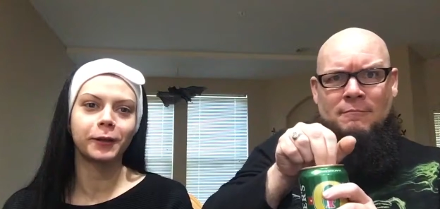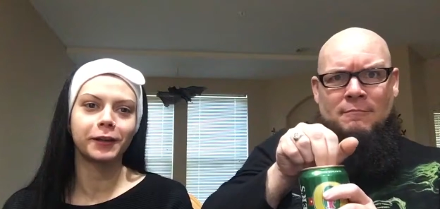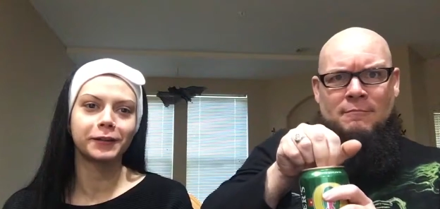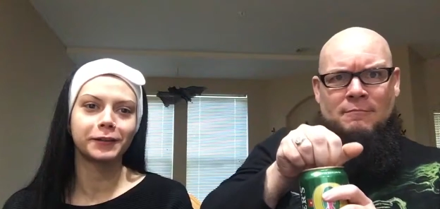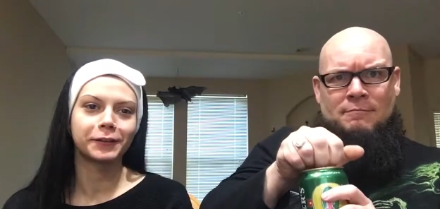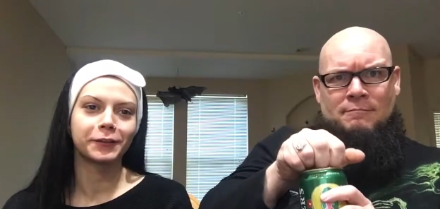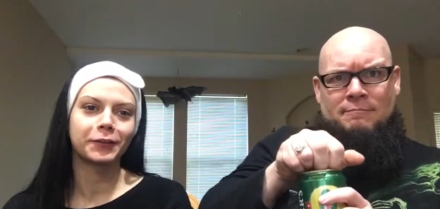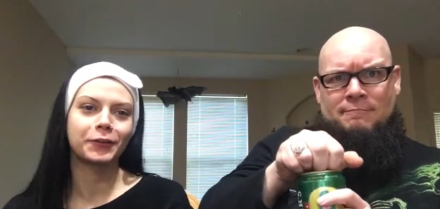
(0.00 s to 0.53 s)

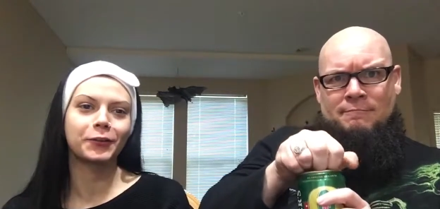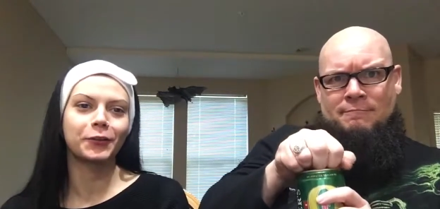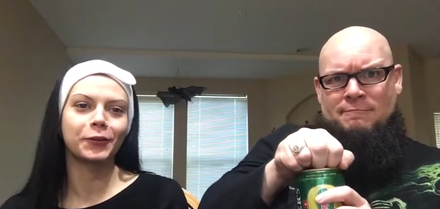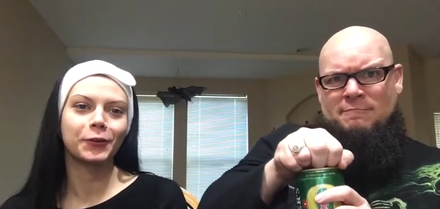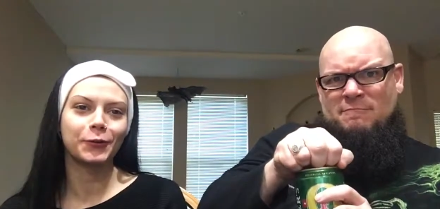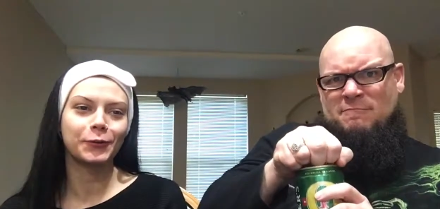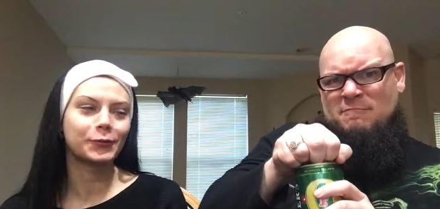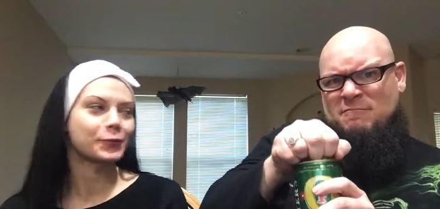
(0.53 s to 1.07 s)
Speaker 1: one. So
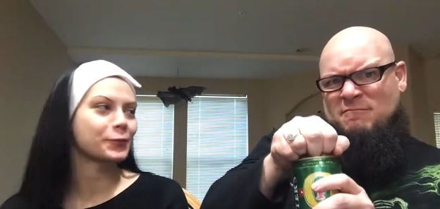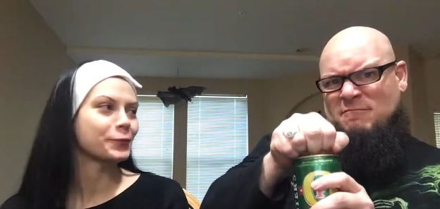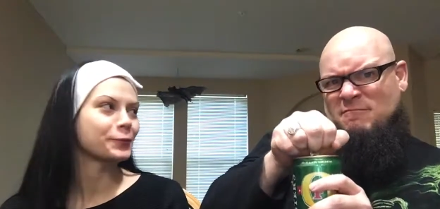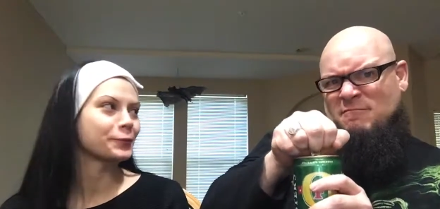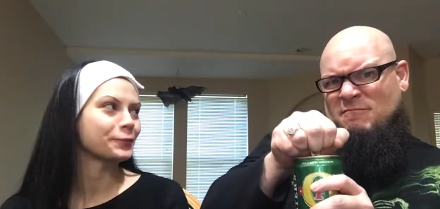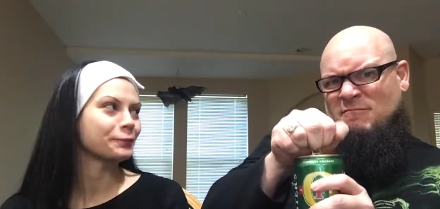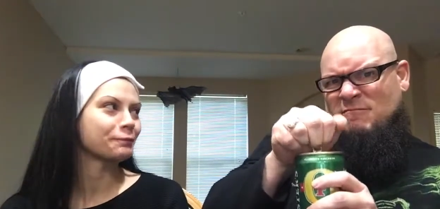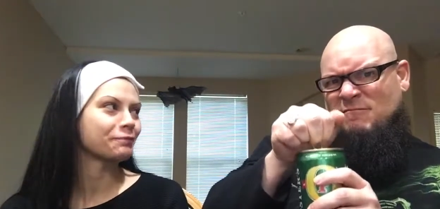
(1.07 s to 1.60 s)

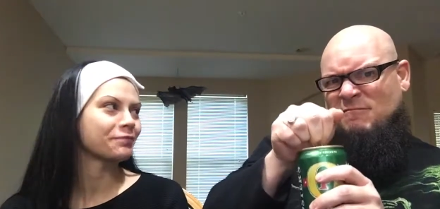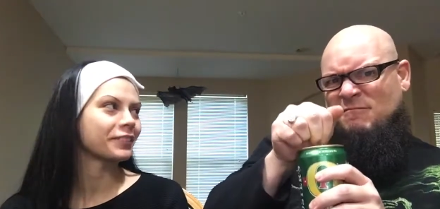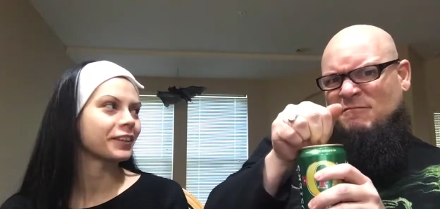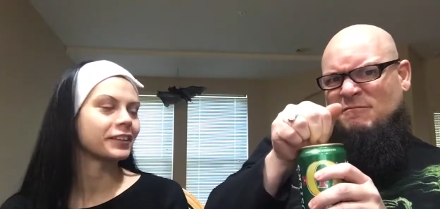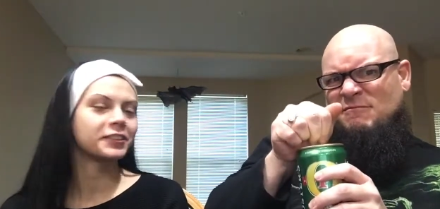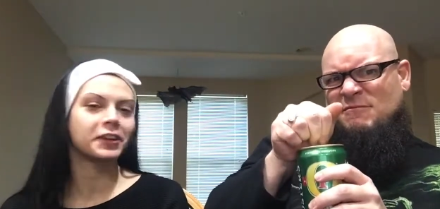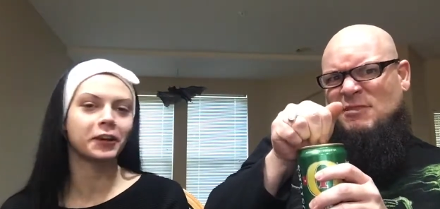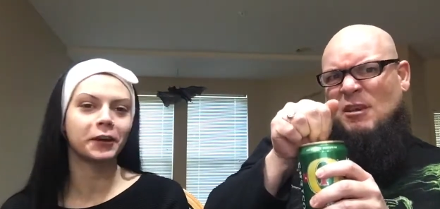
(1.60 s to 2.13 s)

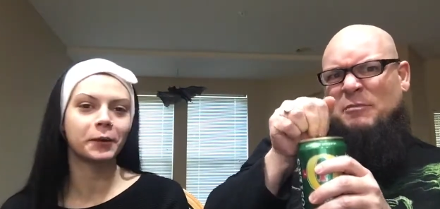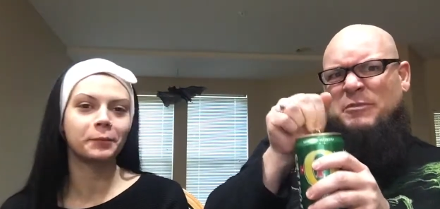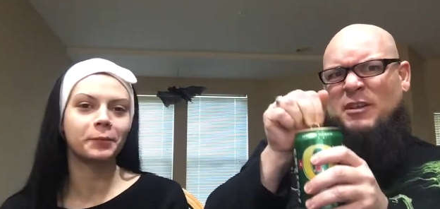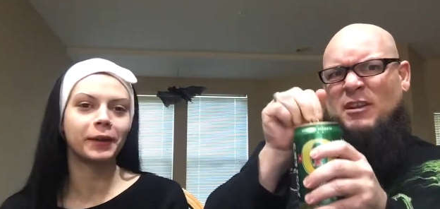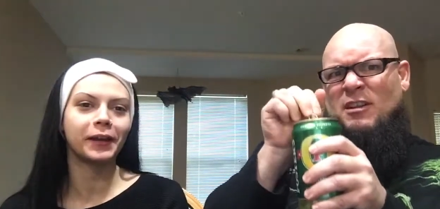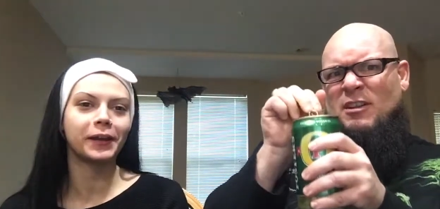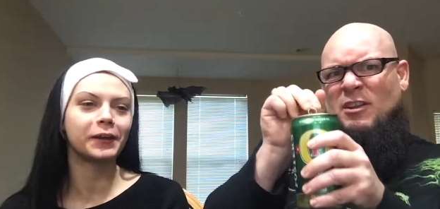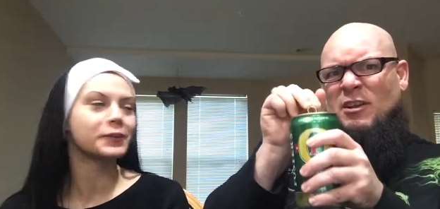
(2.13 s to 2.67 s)
Speaker 2: something
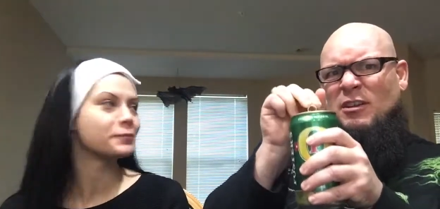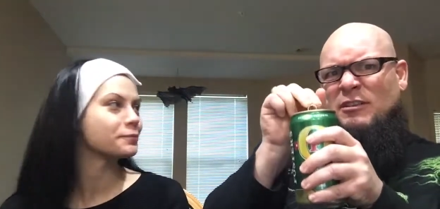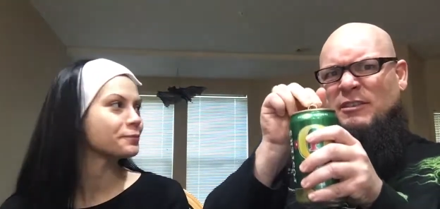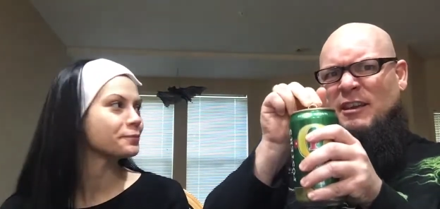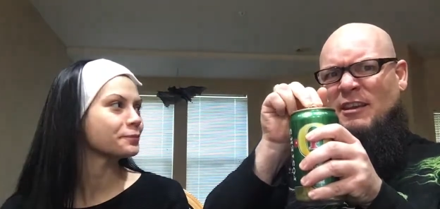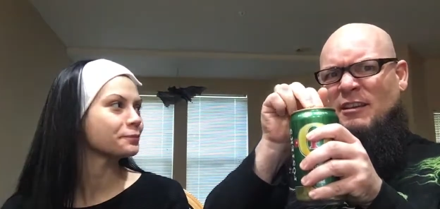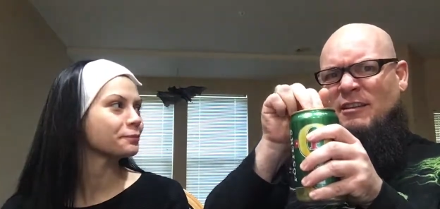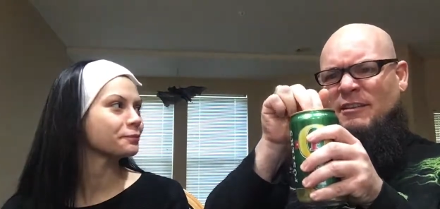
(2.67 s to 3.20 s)
compare. A little
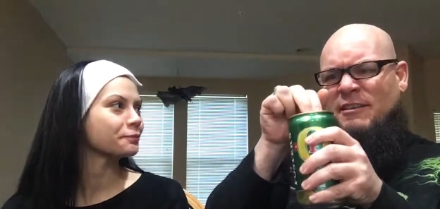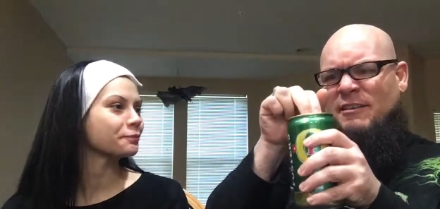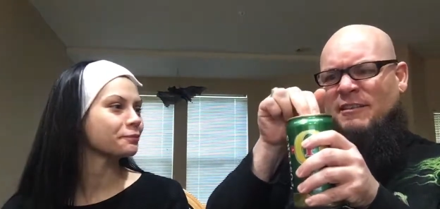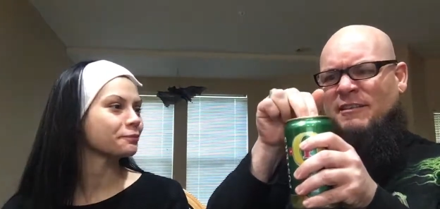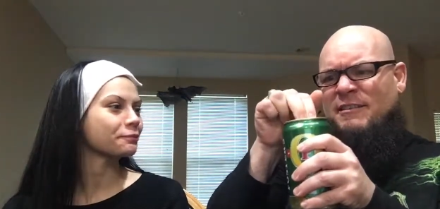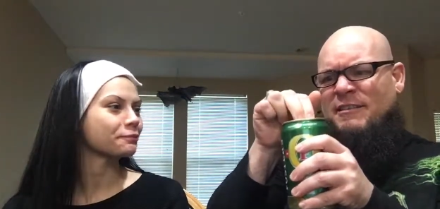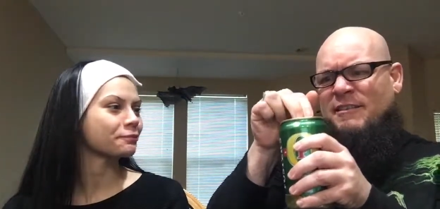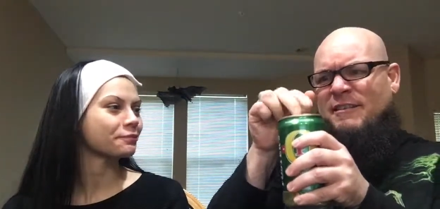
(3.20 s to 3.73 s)
down
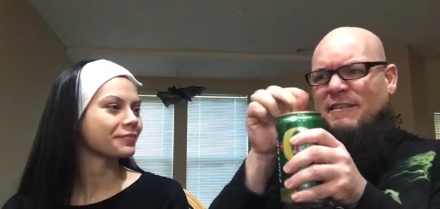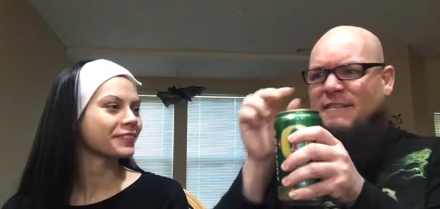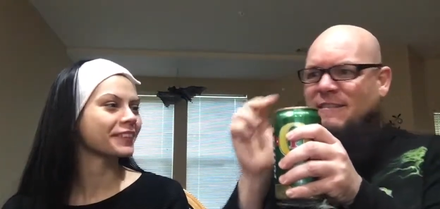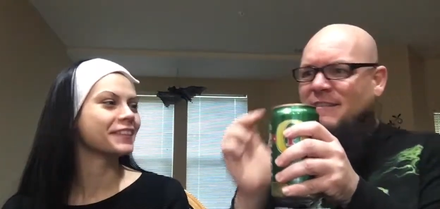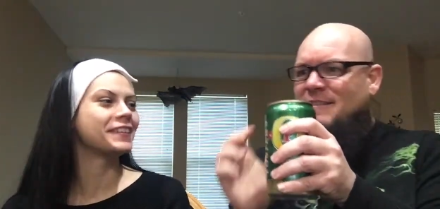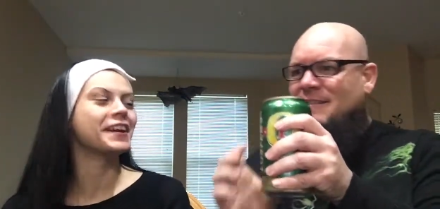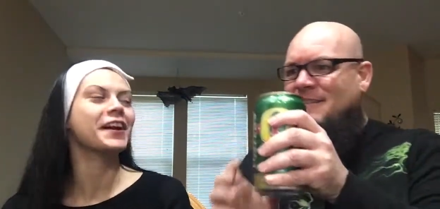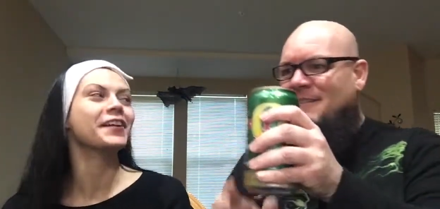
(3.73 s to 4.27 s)
under.
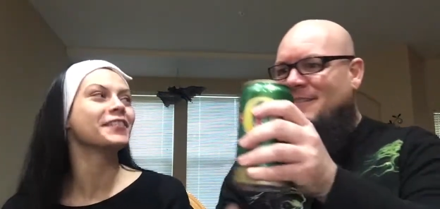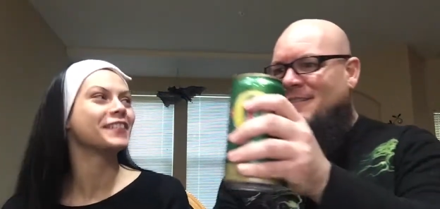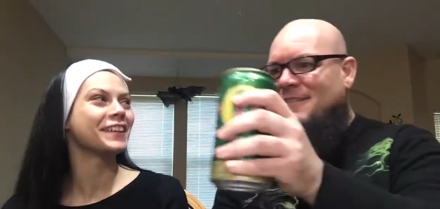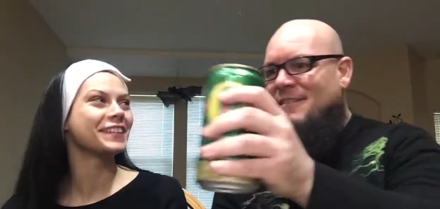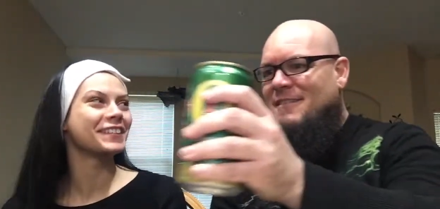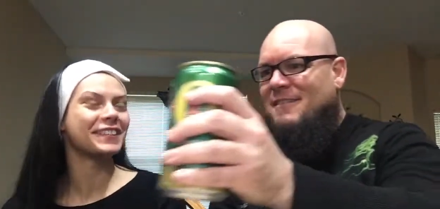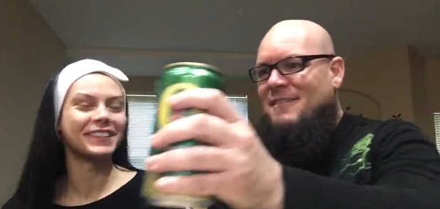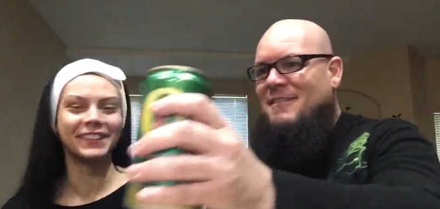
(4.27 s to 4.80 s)
Speaker 1: Down
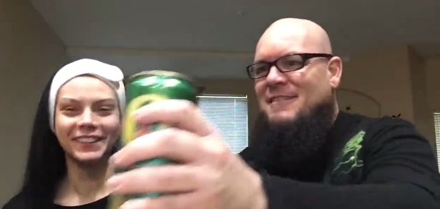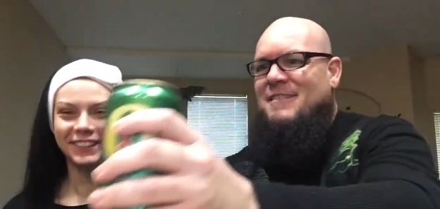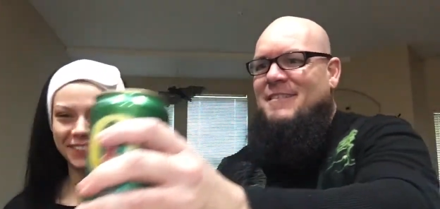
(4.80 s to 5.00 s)
under.